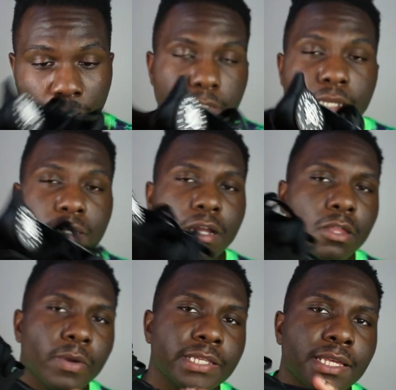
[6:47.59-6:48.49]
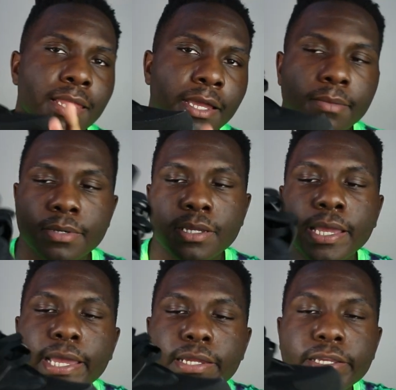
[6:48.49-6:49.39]
It's other colorways I like, but I
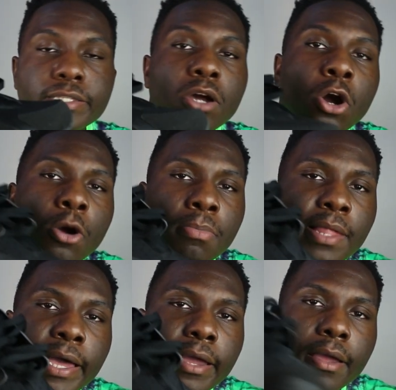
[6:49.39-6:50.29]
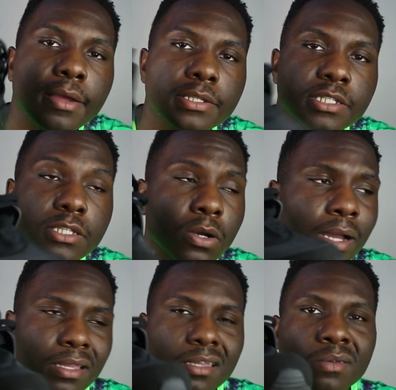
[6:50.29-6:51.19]
had to get the all black just so I
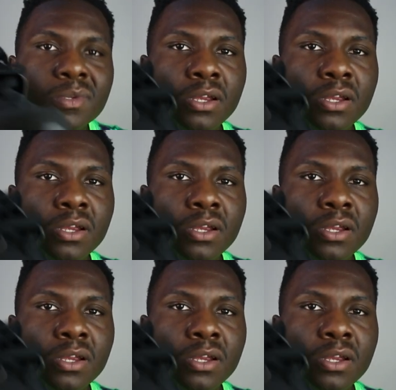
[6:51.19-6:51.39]
can get them